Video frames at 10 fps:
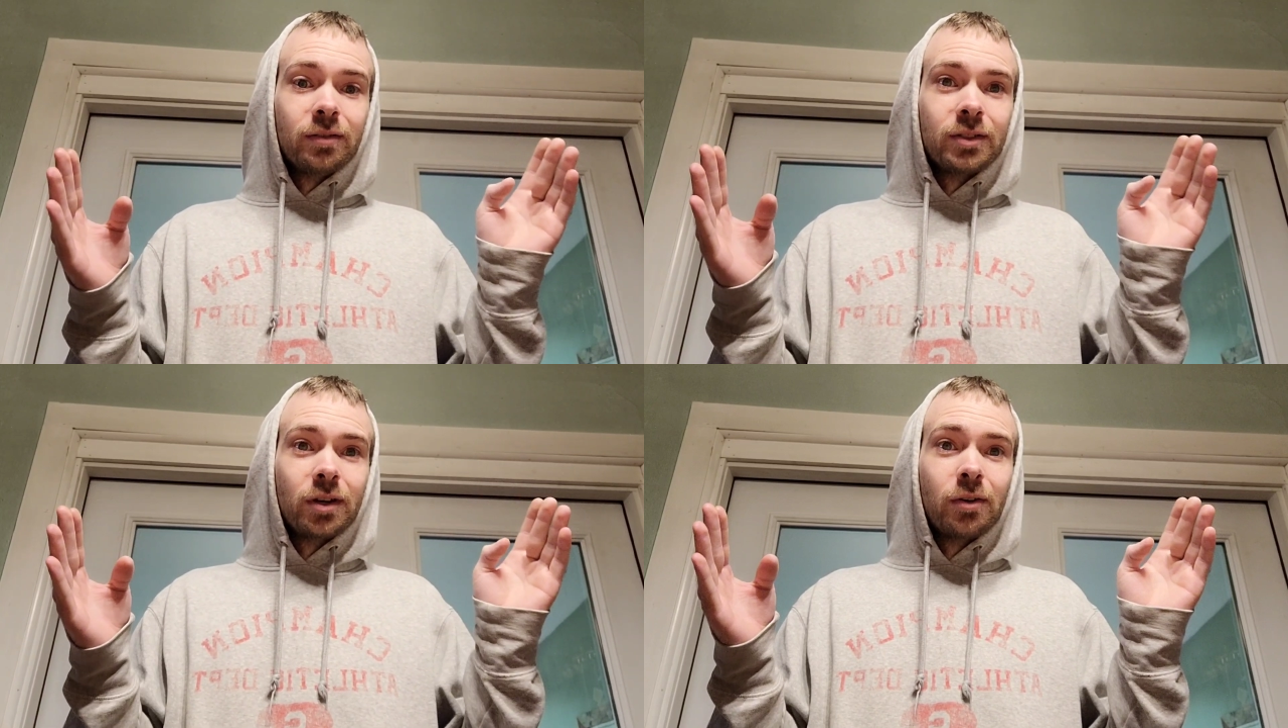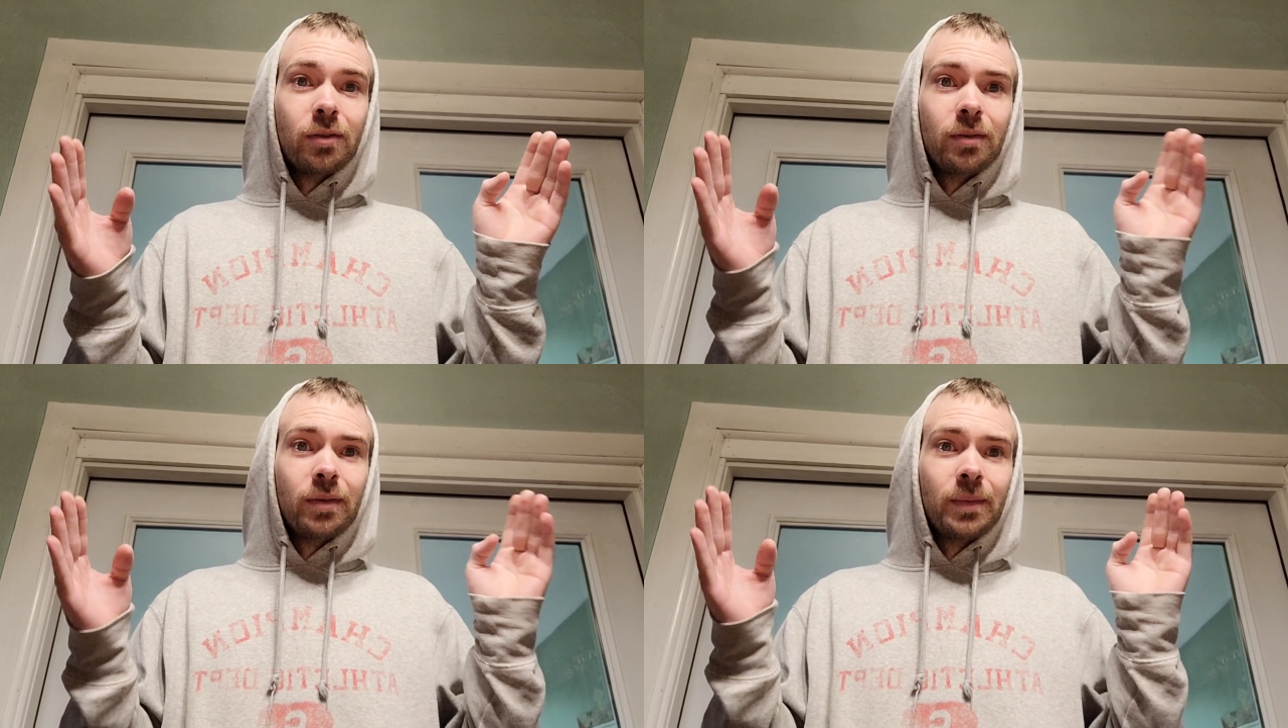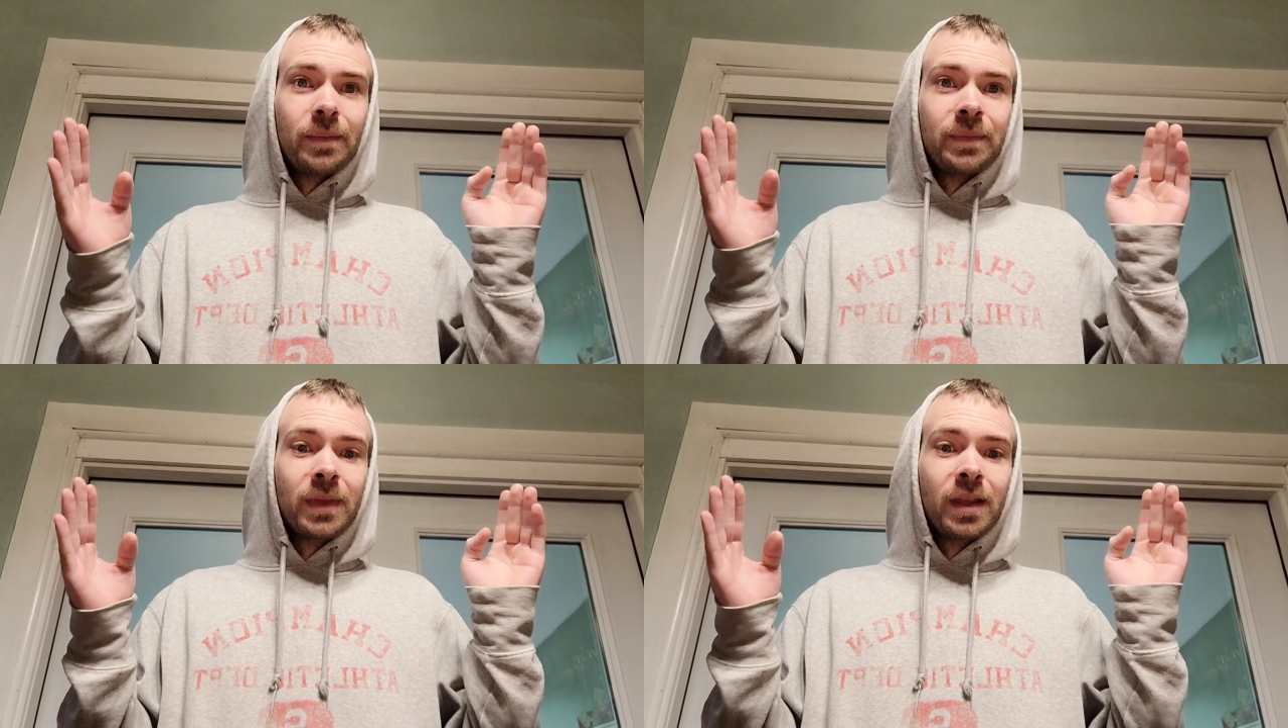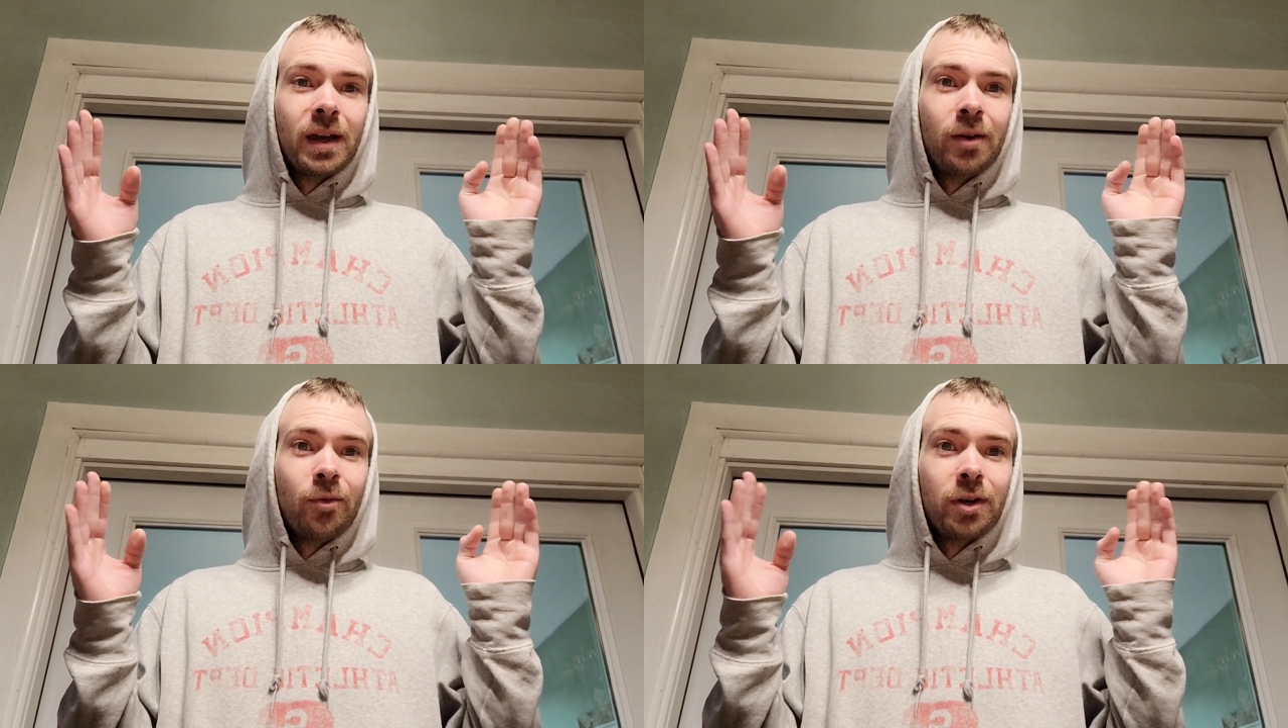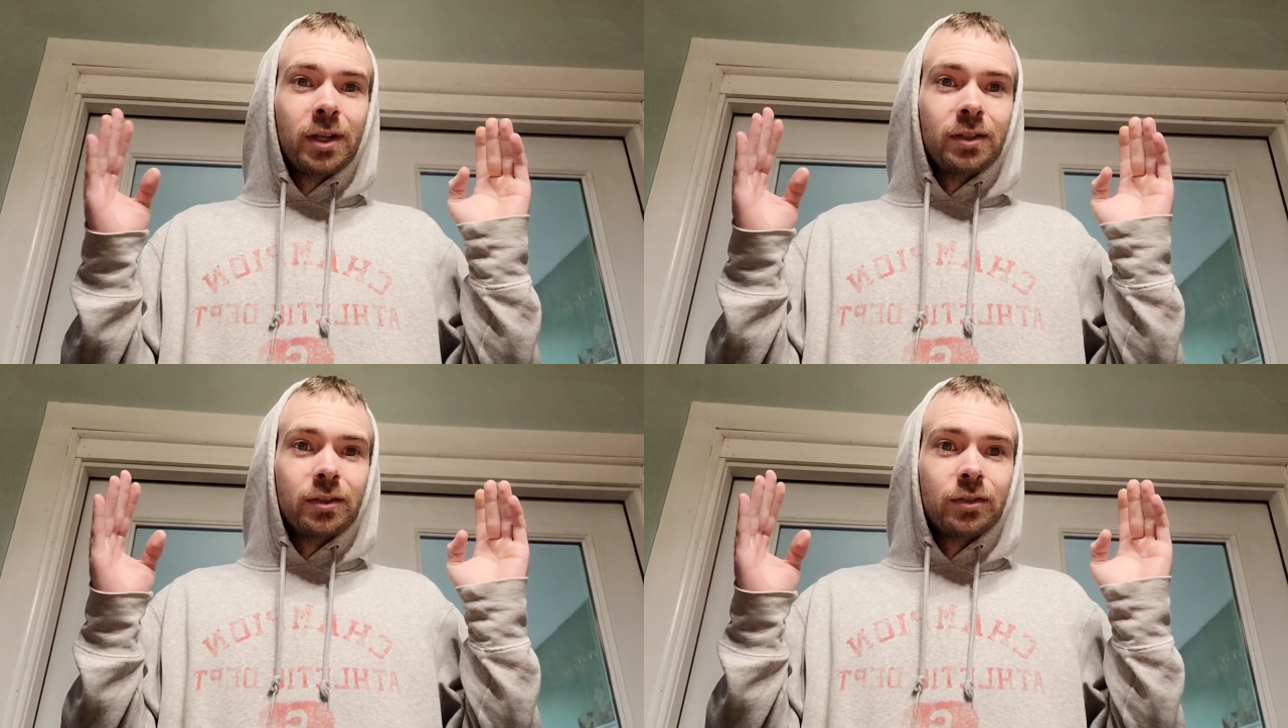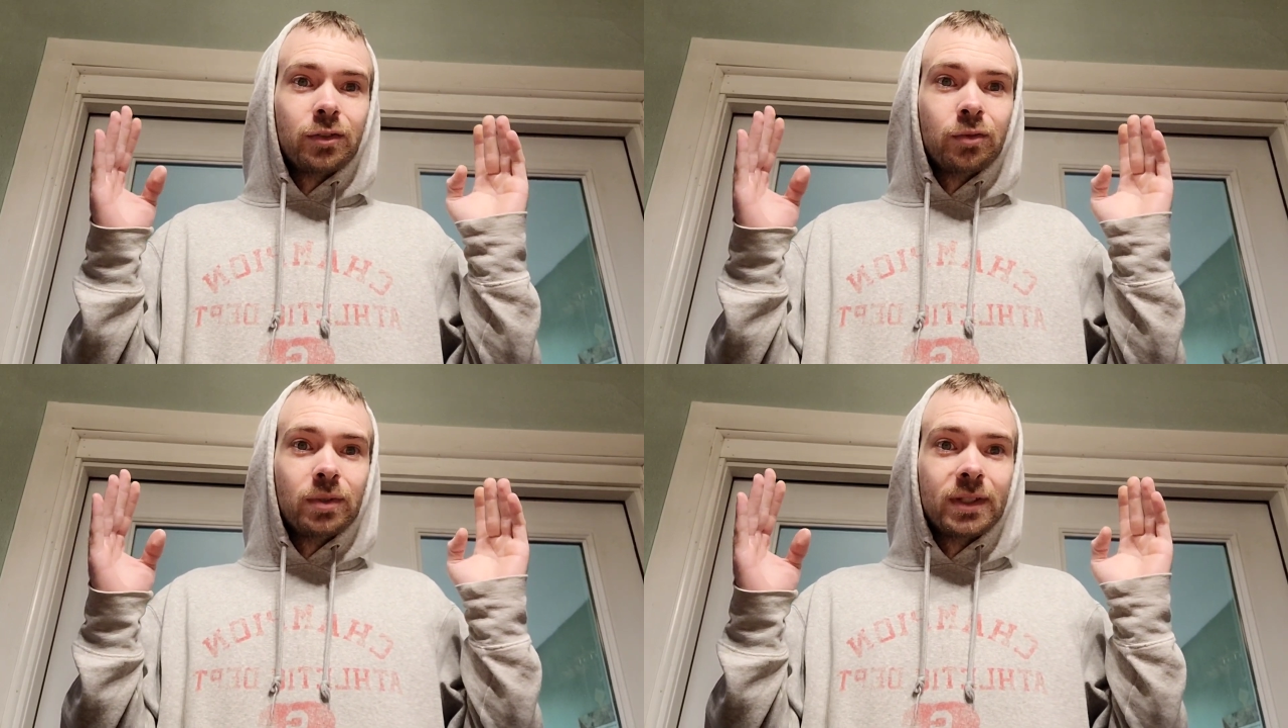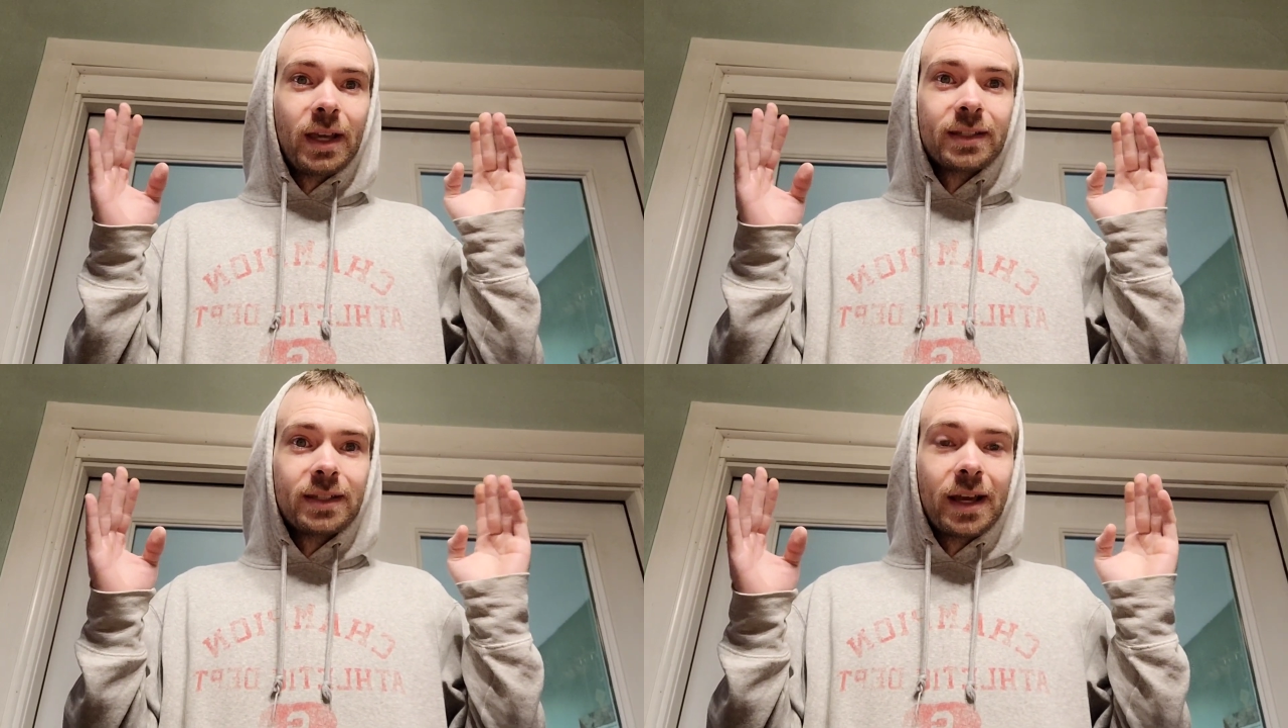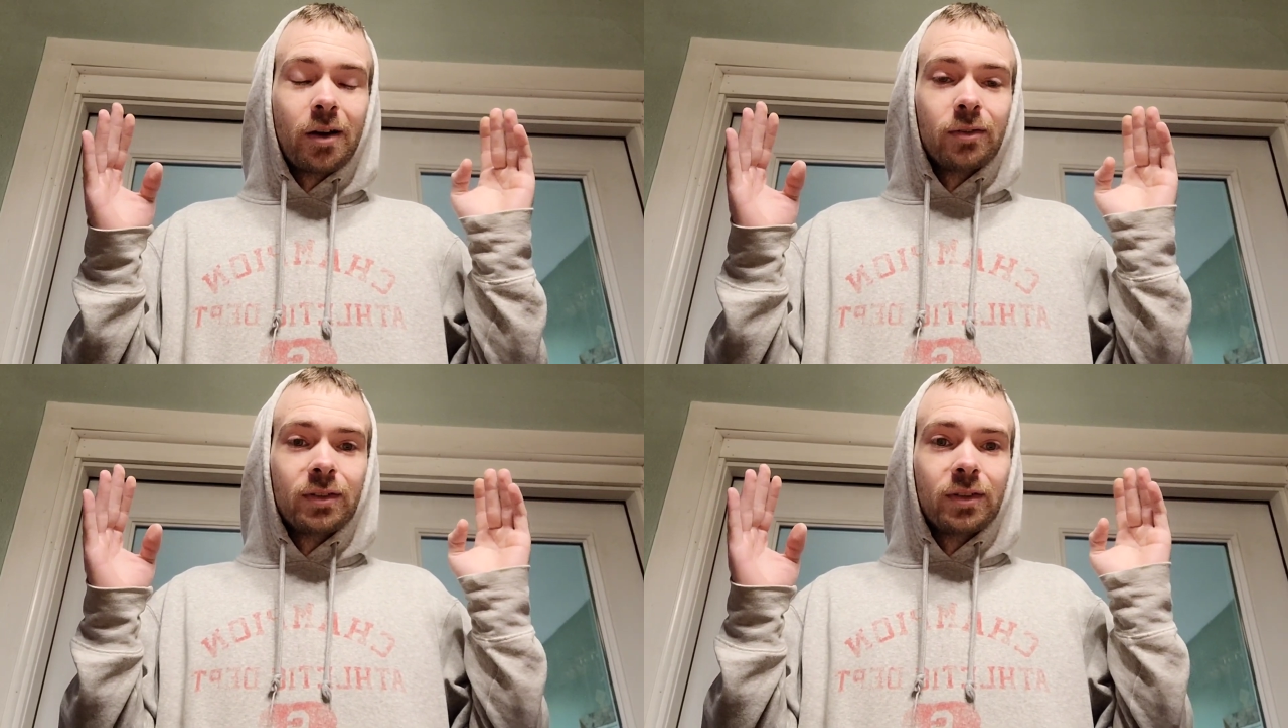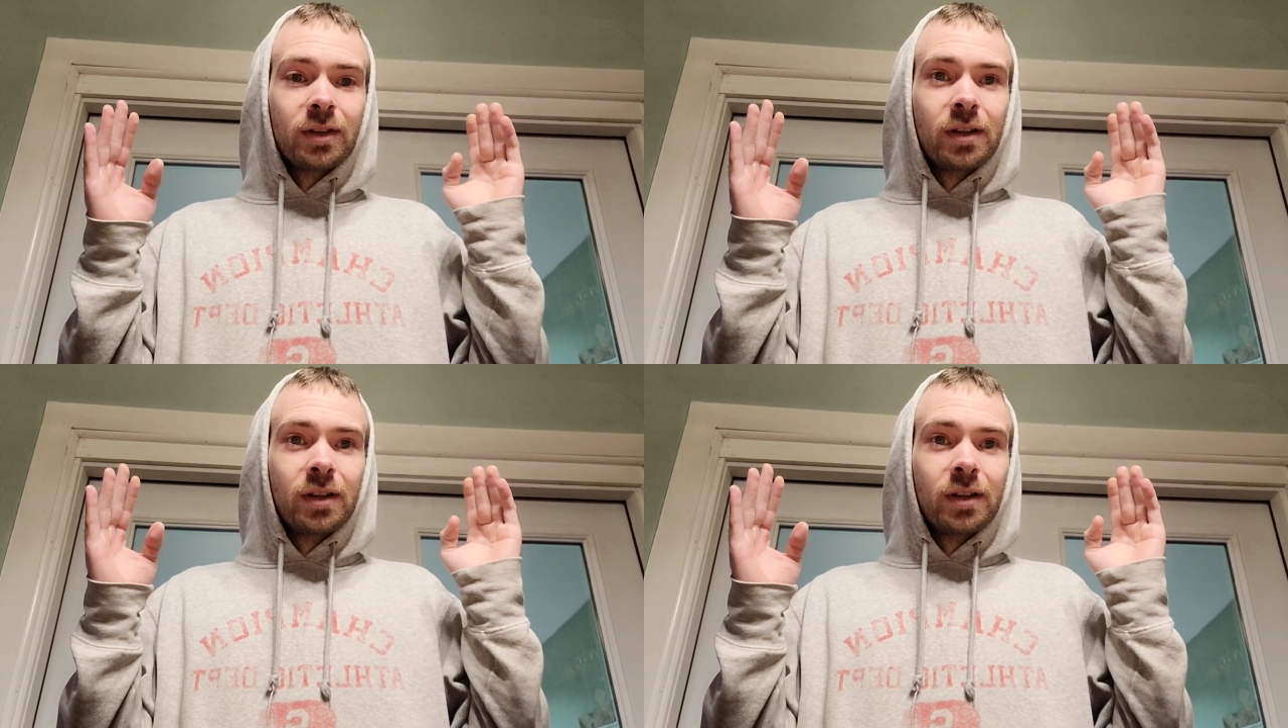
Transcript: So I wanted to test out